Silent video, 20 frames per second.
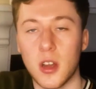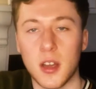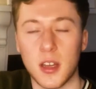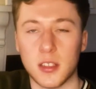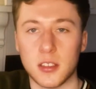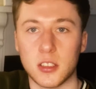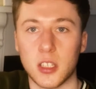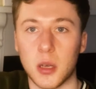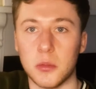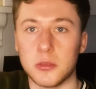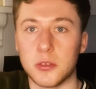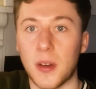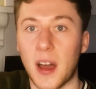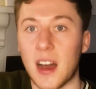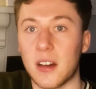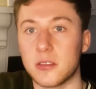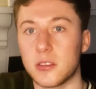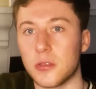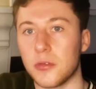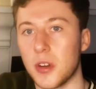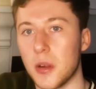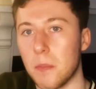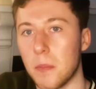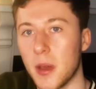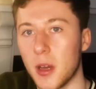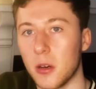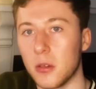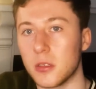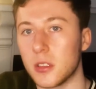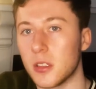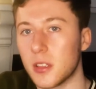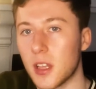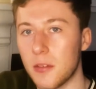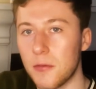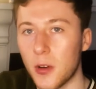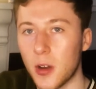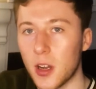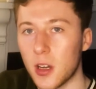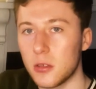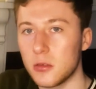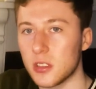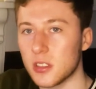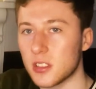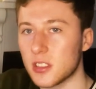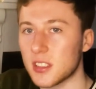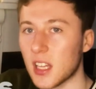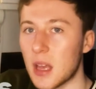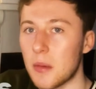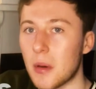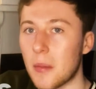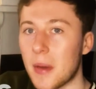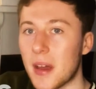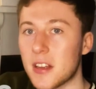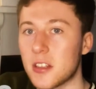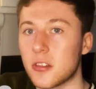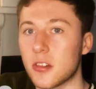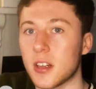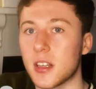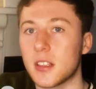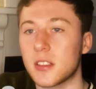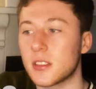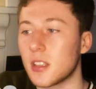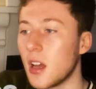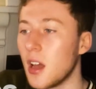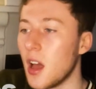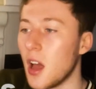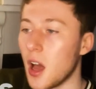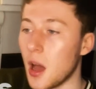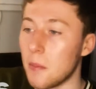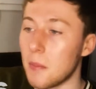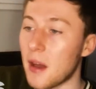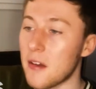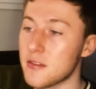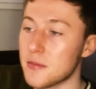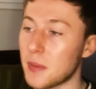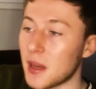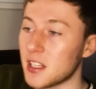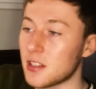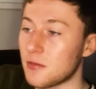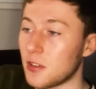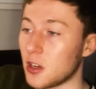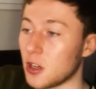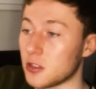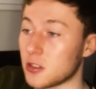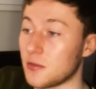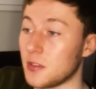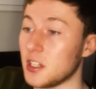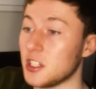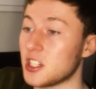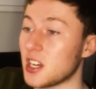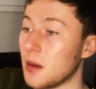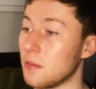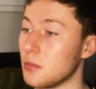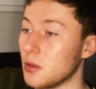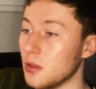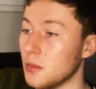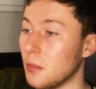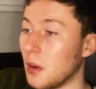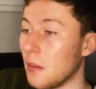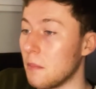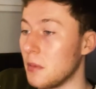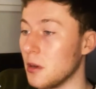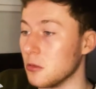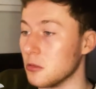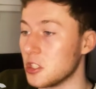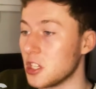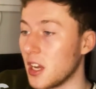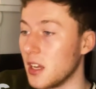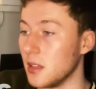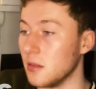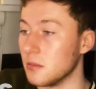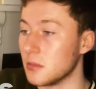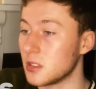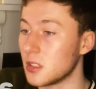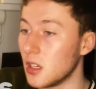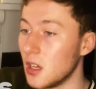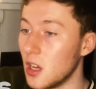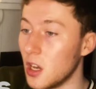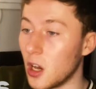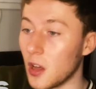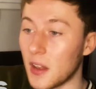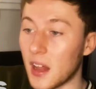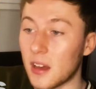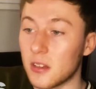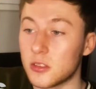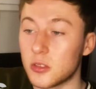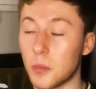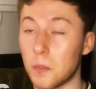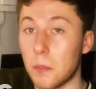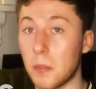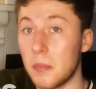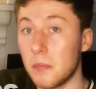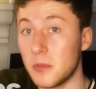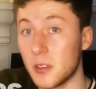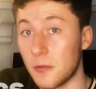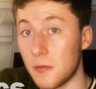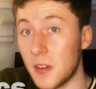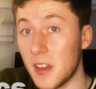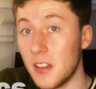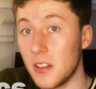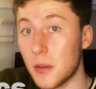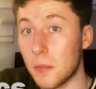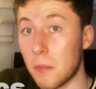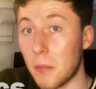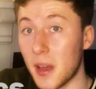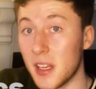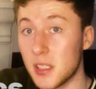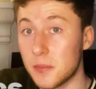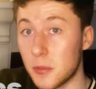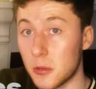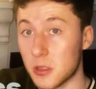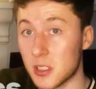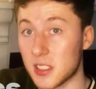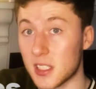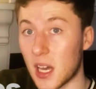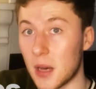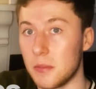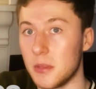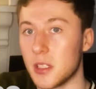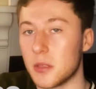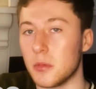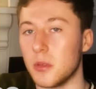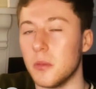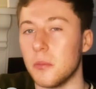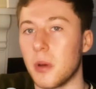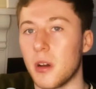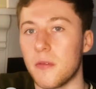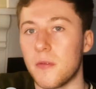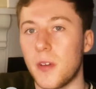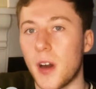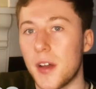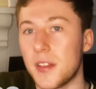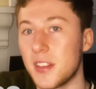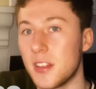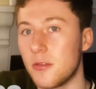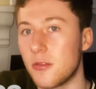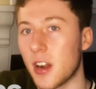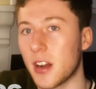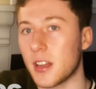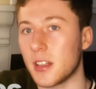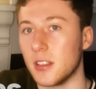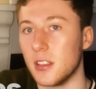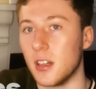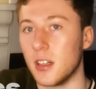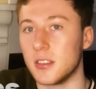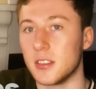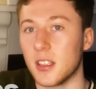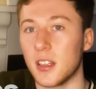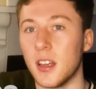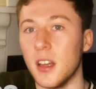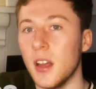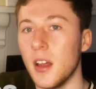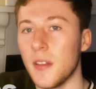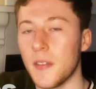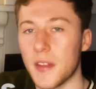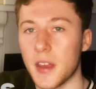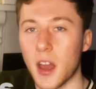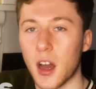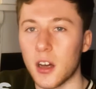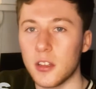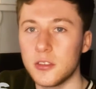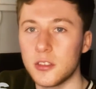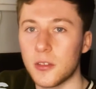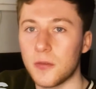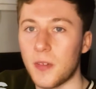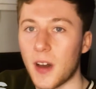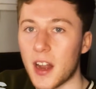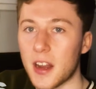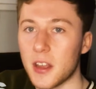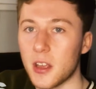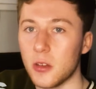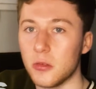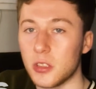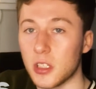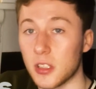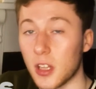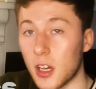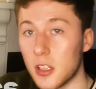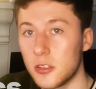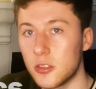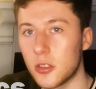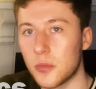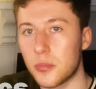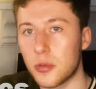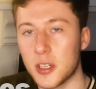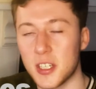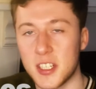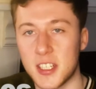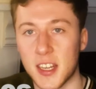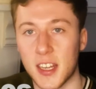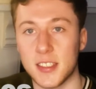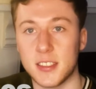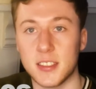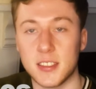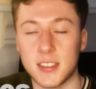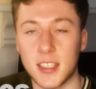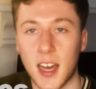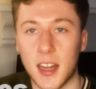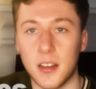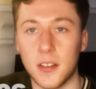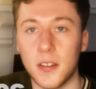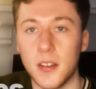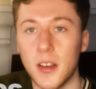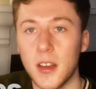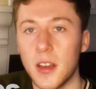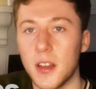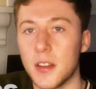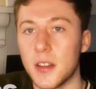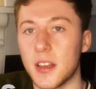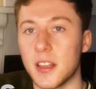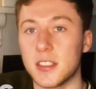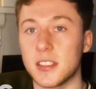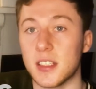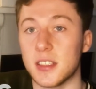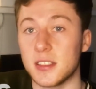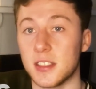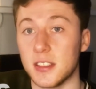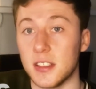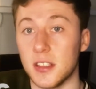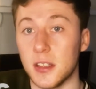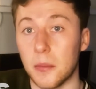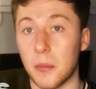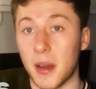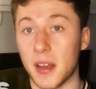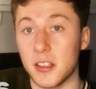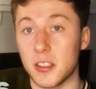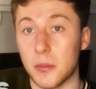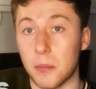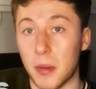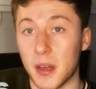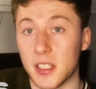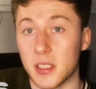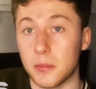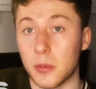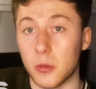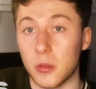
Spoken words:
in terms of how to rebuild. They followed sabermetrics, a maths-based philosophy championed by Bill James, on how to defeat the baseball establishment by finally recognising the undervalued and underappreciated talent that existed in the major baseball